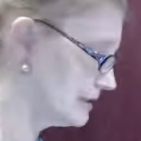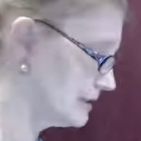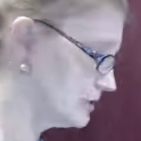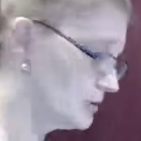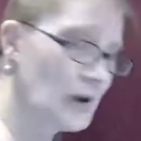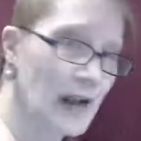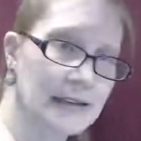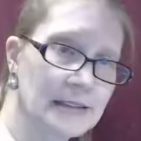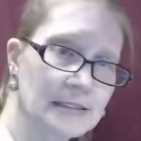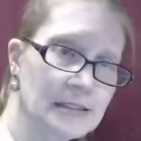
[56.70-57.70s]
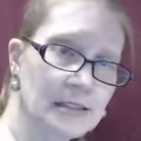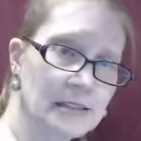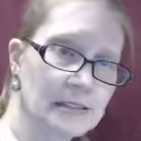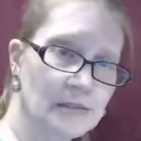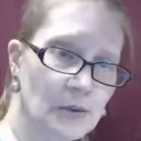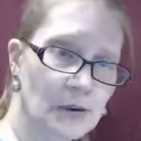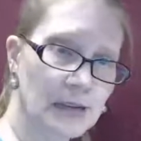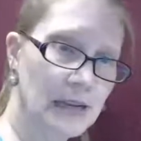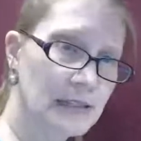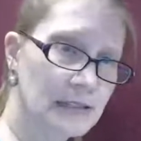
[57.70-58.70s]
trying to
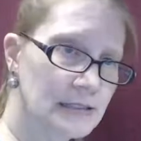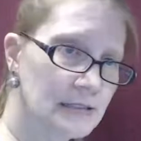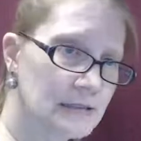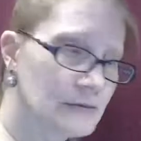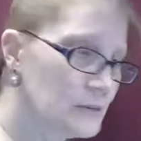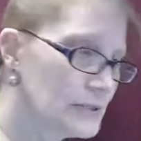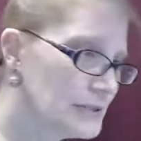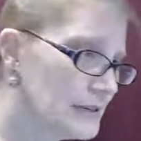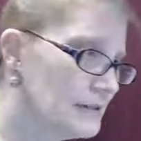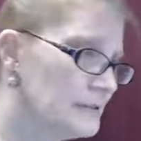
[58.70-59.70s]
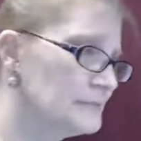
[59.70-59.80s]
organize what's here.